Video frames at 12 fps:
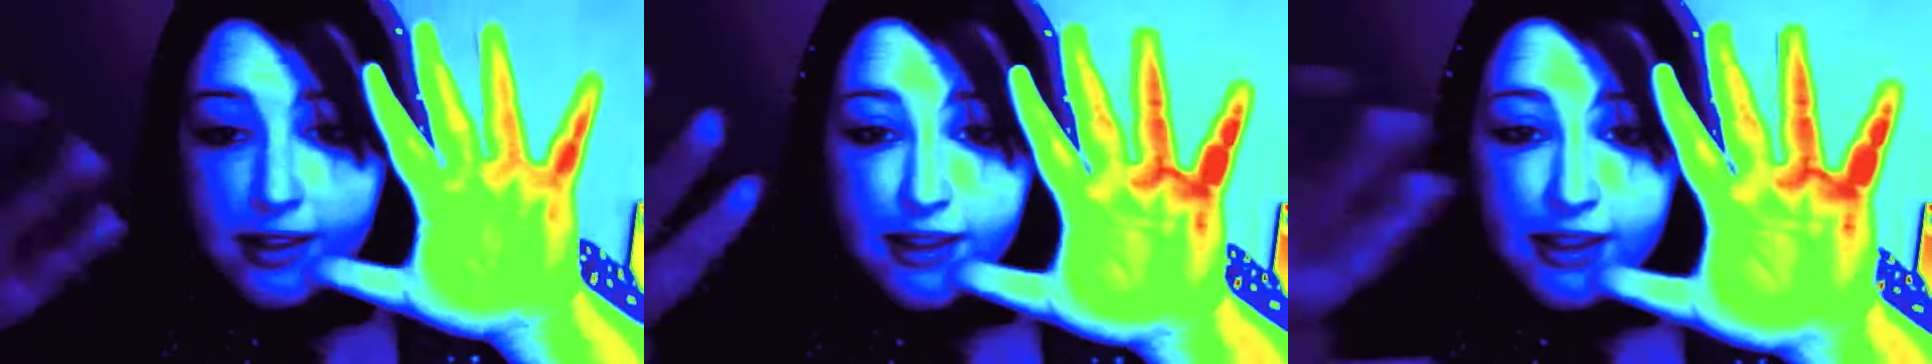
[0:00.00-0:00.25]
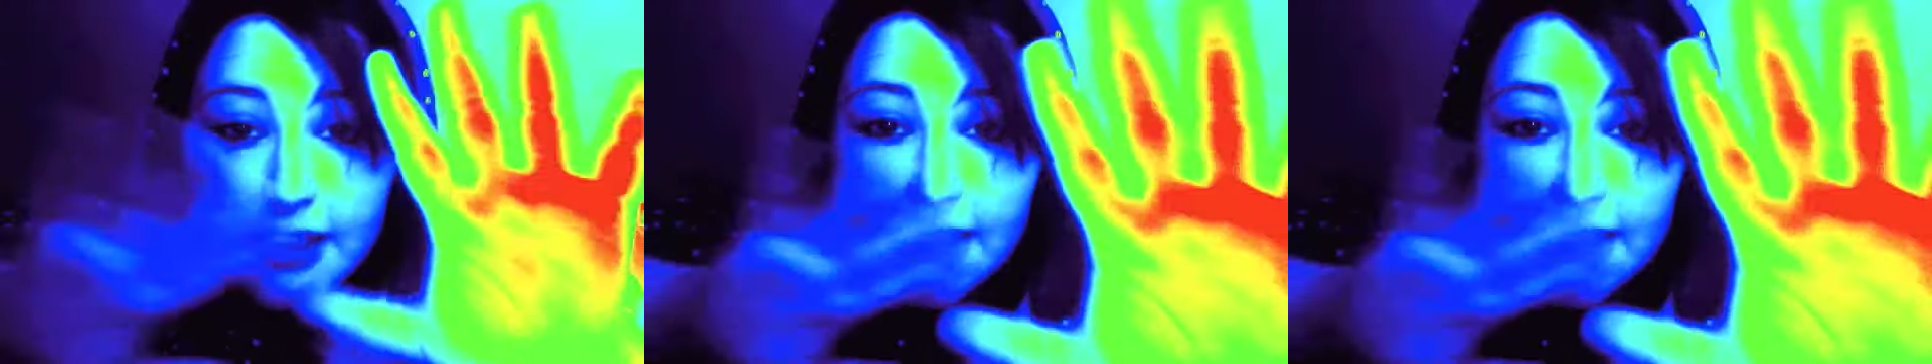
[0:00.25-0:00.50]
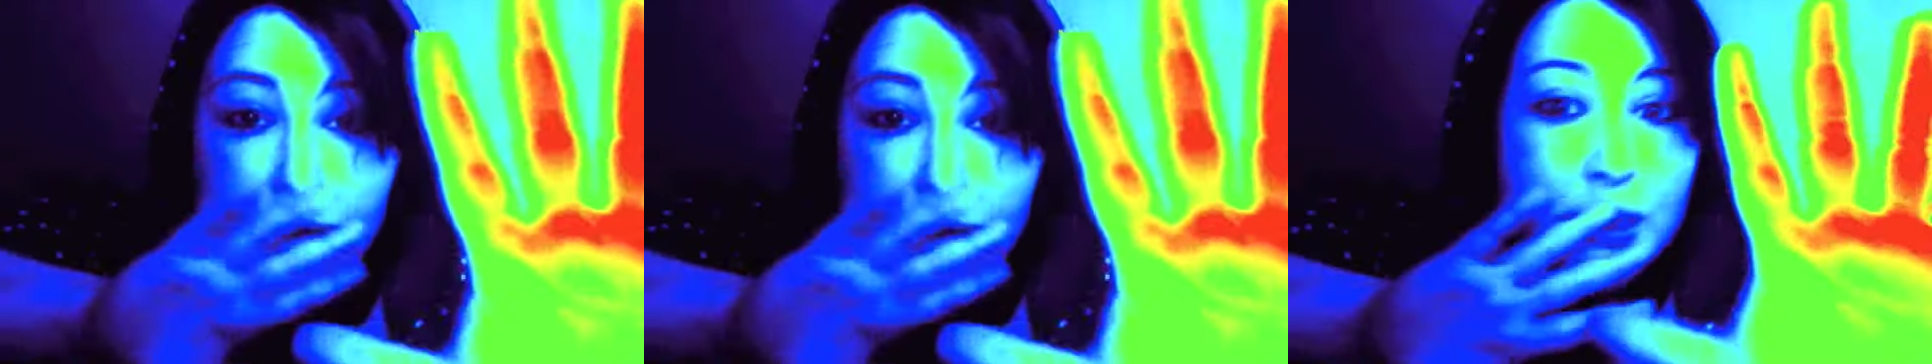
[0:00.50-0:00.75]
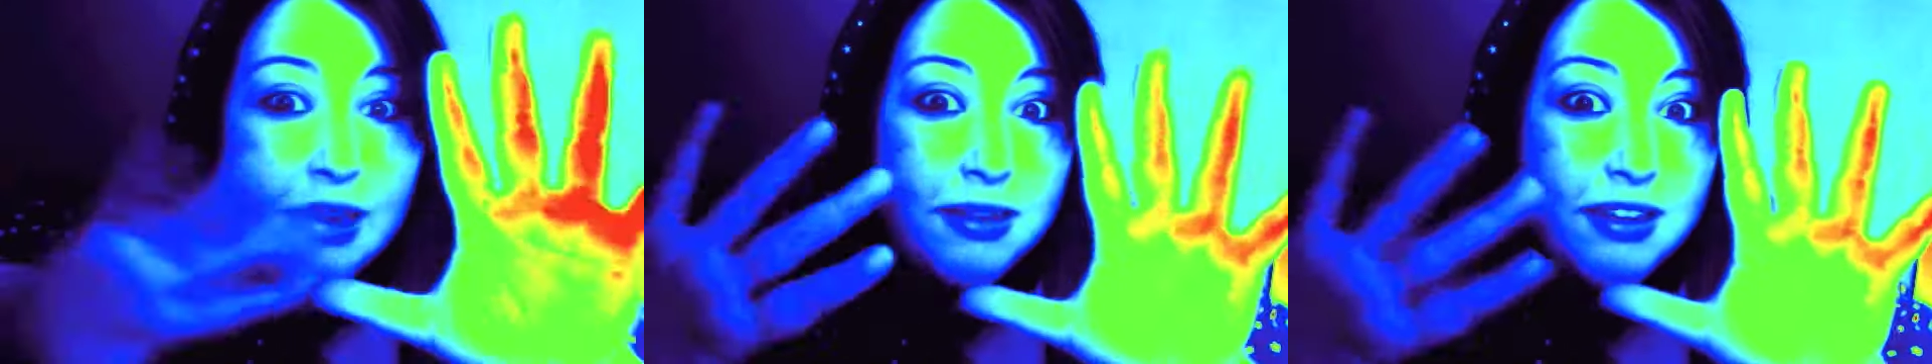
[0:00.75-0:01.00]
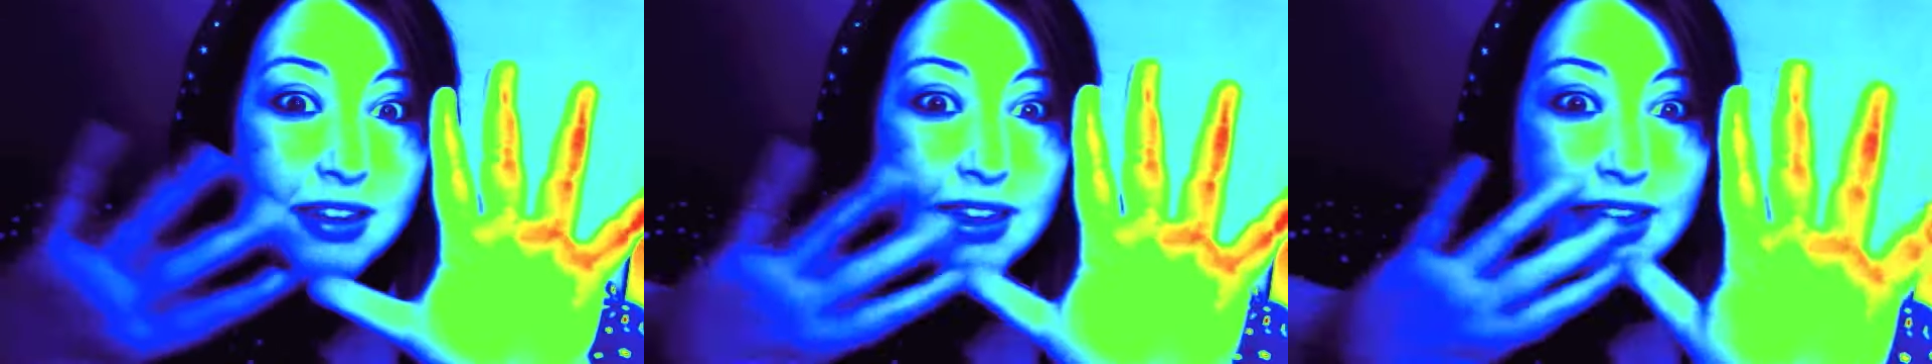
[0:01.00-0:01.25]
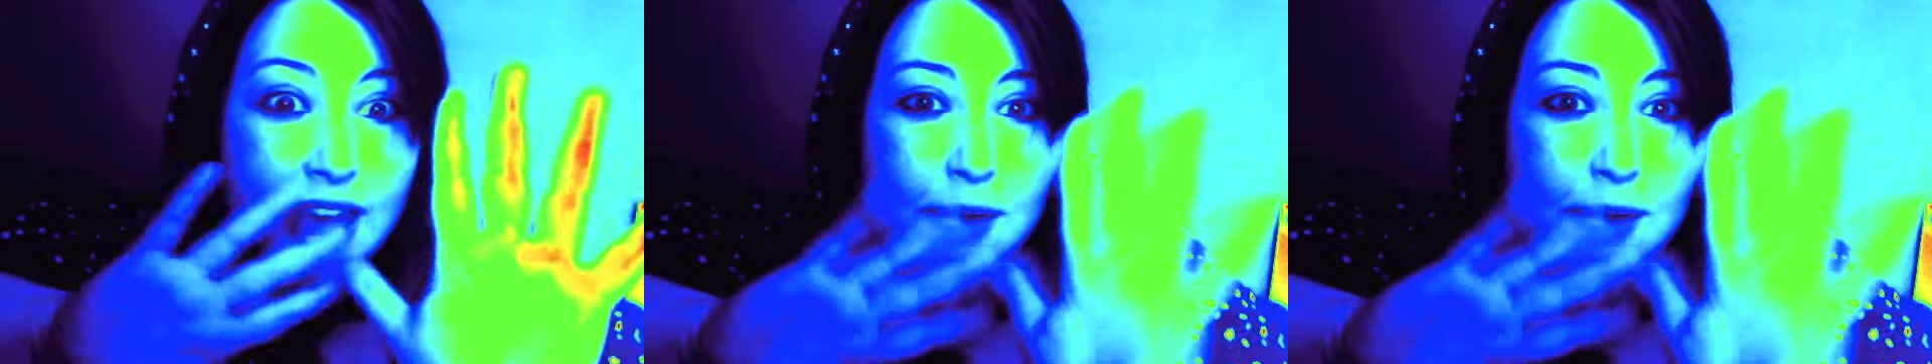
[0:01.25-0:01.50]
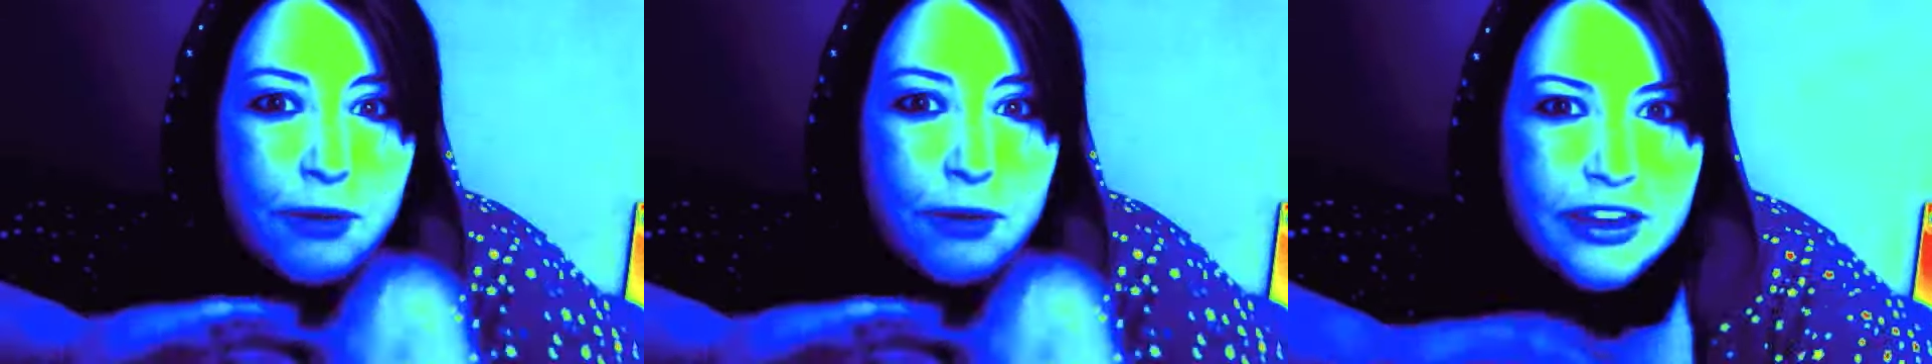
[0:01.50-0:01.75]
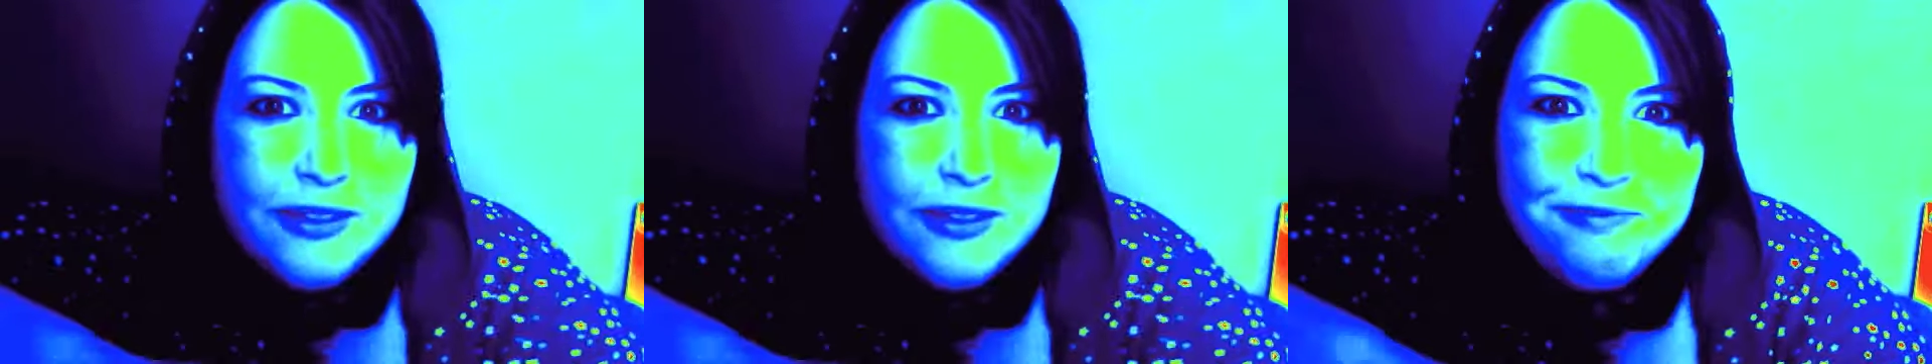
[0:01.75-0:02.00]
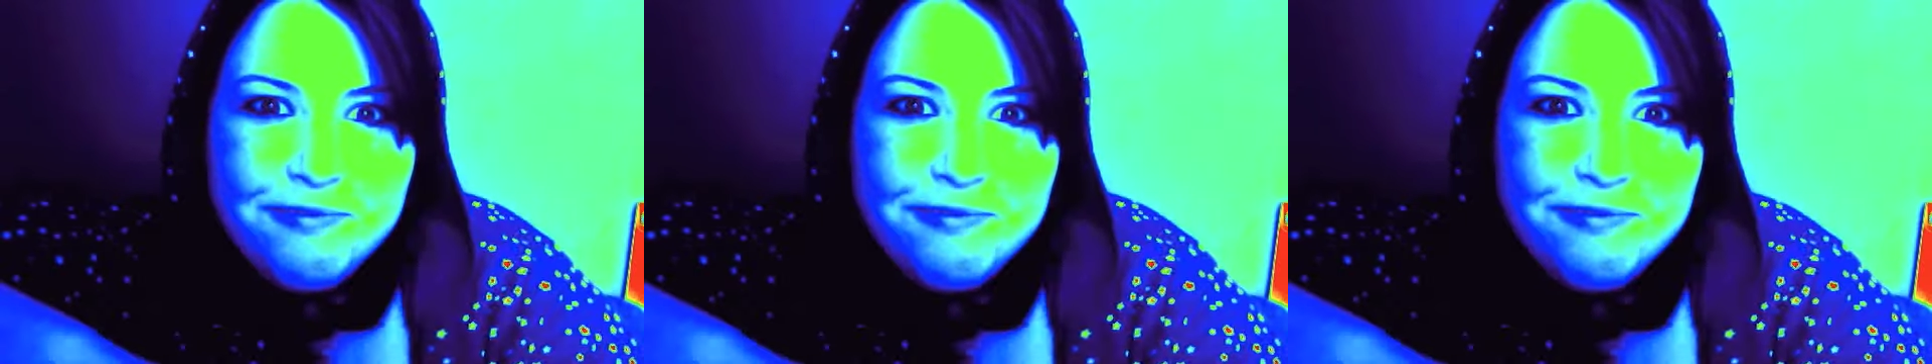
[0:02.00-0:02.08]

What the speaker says: is the thermal imaging camera.